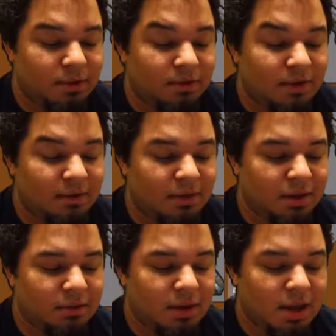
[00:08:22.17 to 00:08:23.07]
Plus 5
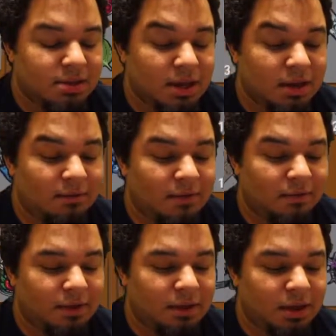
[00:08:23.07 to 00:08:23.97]
things of gas and
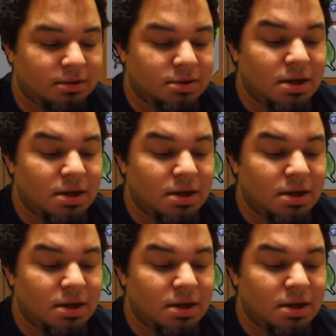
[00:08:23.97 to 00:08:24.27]
50 things.